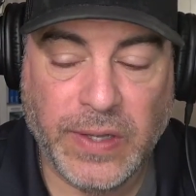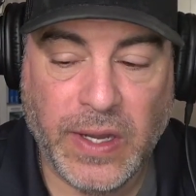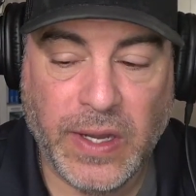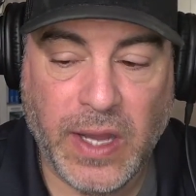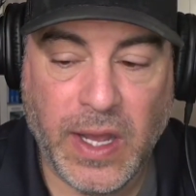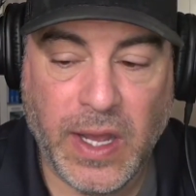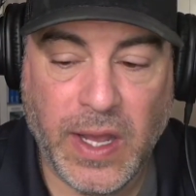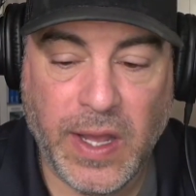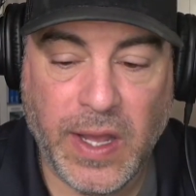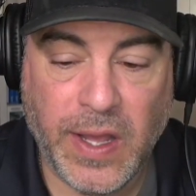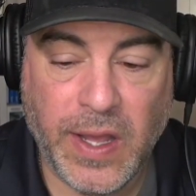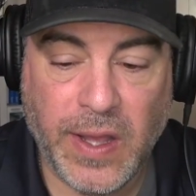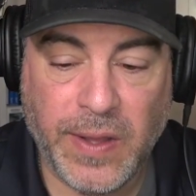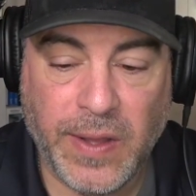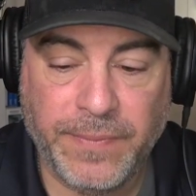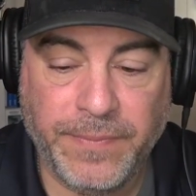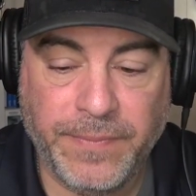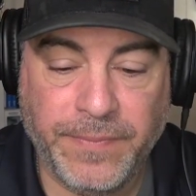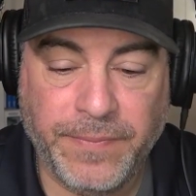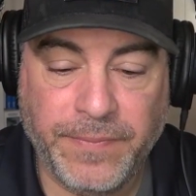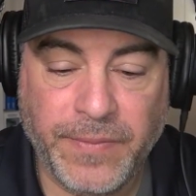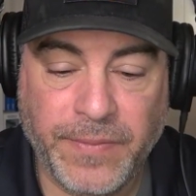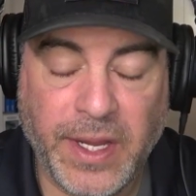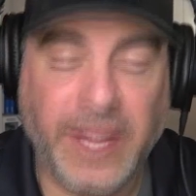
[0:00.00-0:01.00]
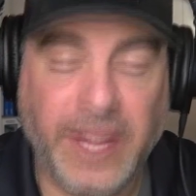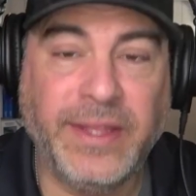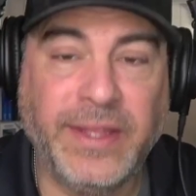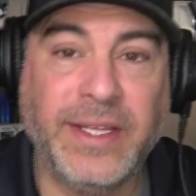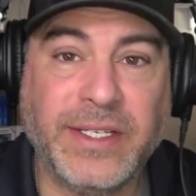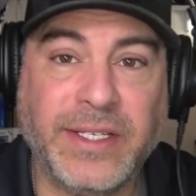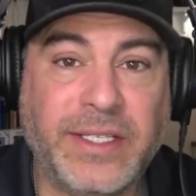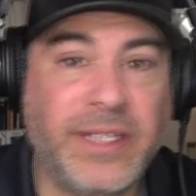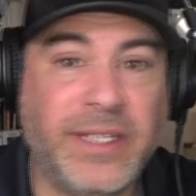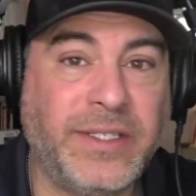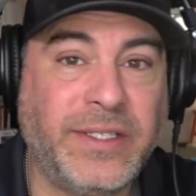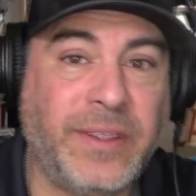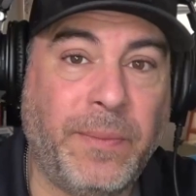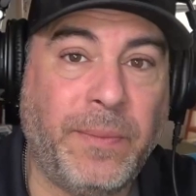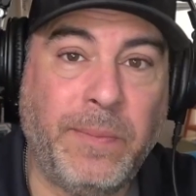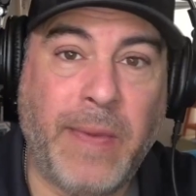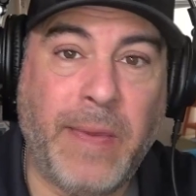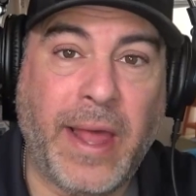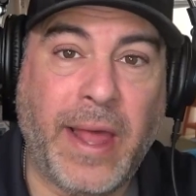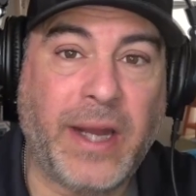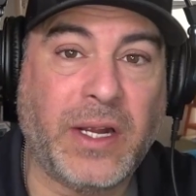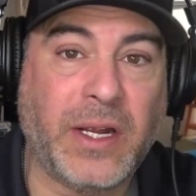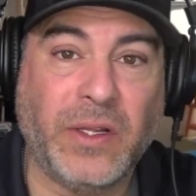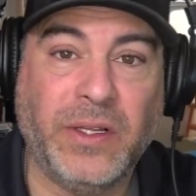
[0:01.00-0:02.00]
And this isn't
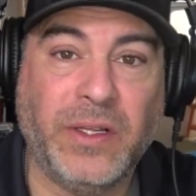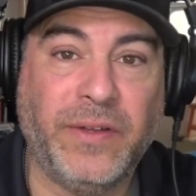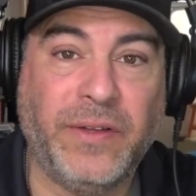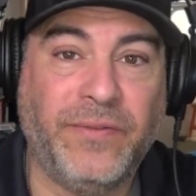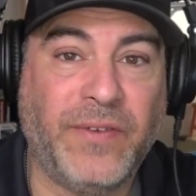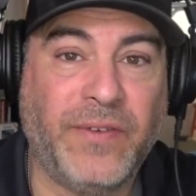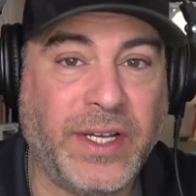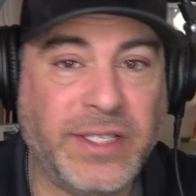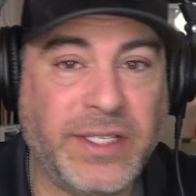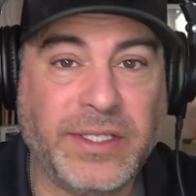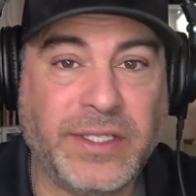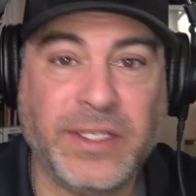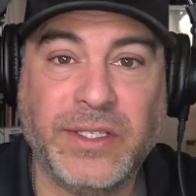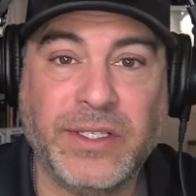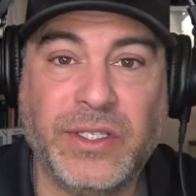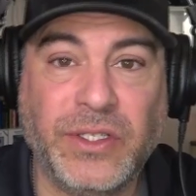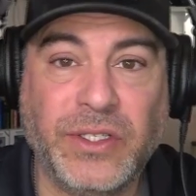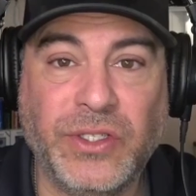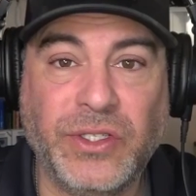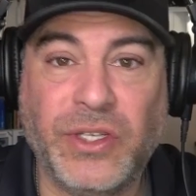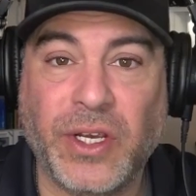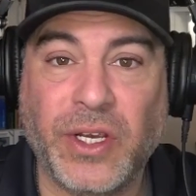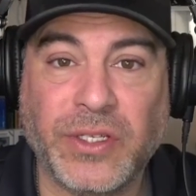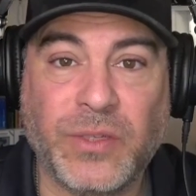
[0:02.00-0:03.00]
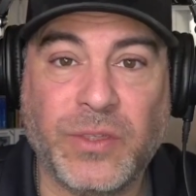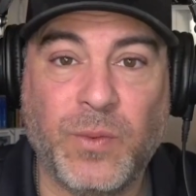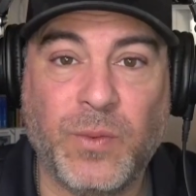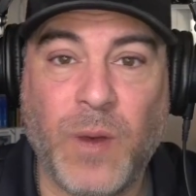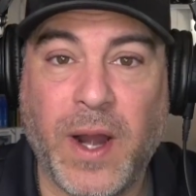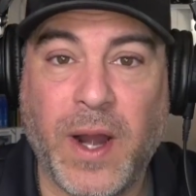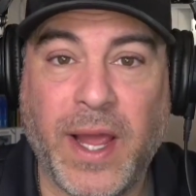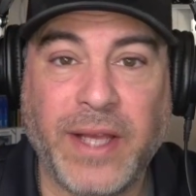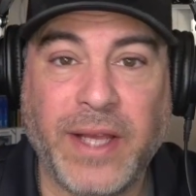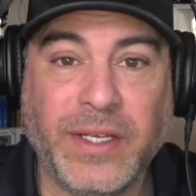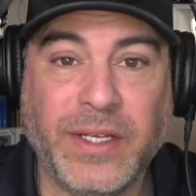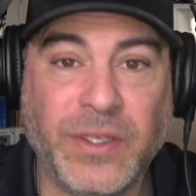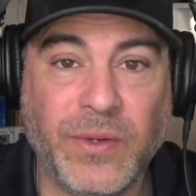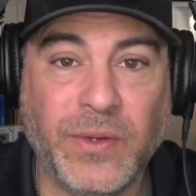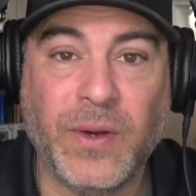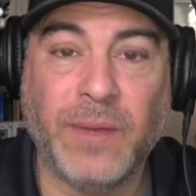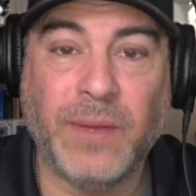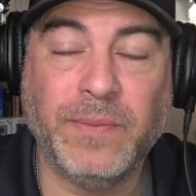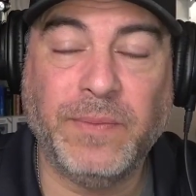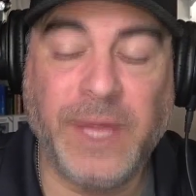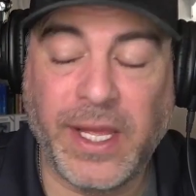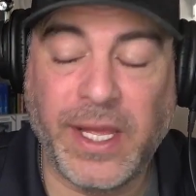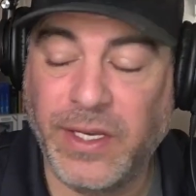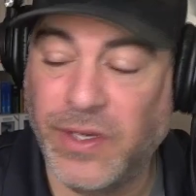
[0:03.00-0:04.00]
medical advice. This is just what I do.
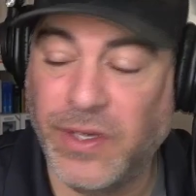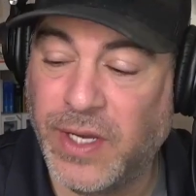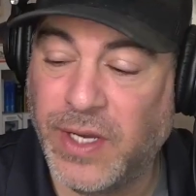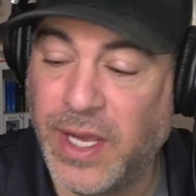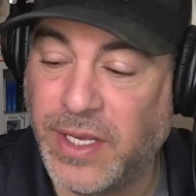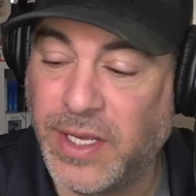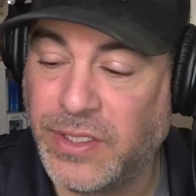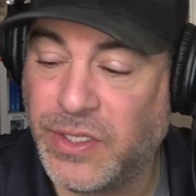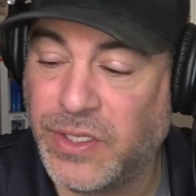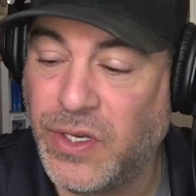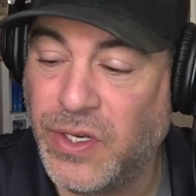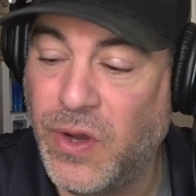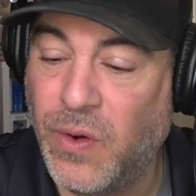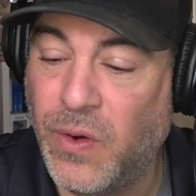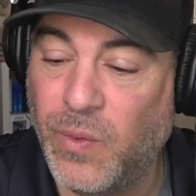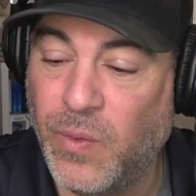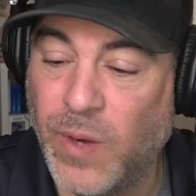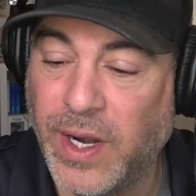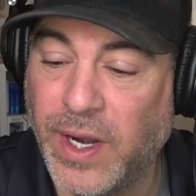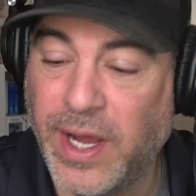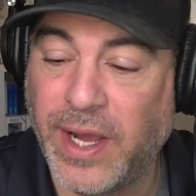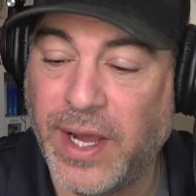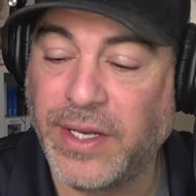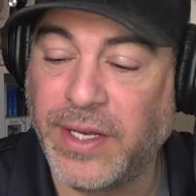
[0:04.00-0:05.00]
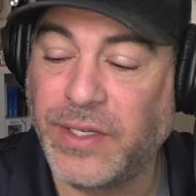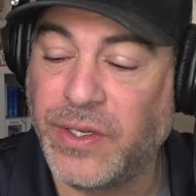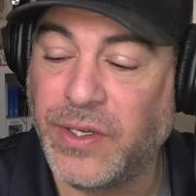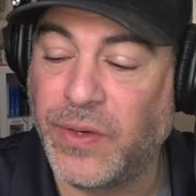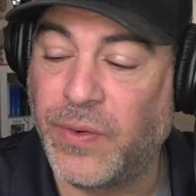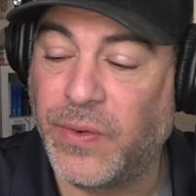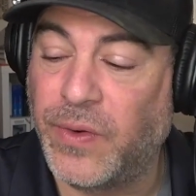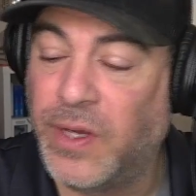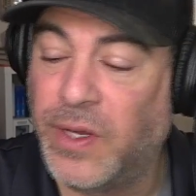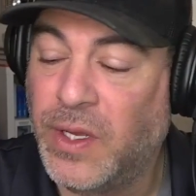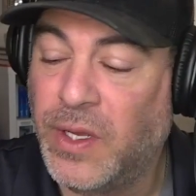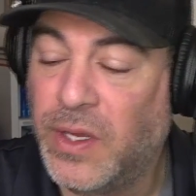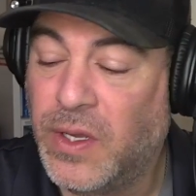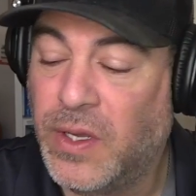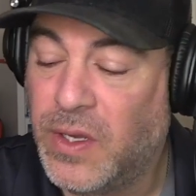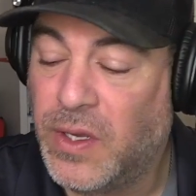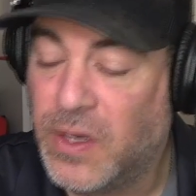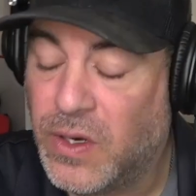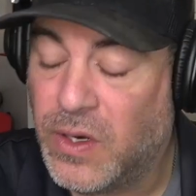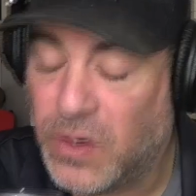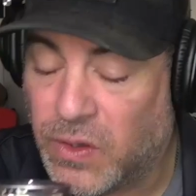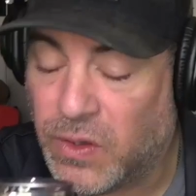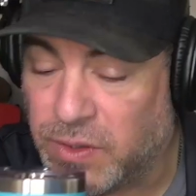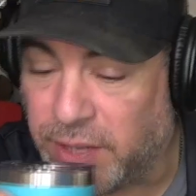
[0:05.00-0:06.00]
I'm letting you guys know what I do.
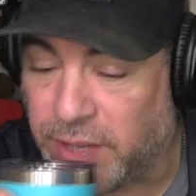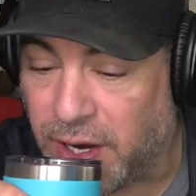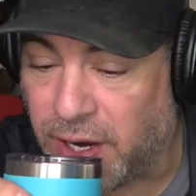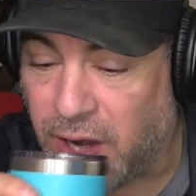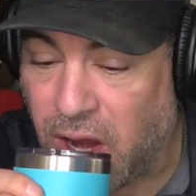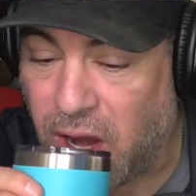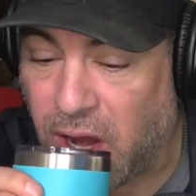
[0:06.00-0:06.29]
Hold on.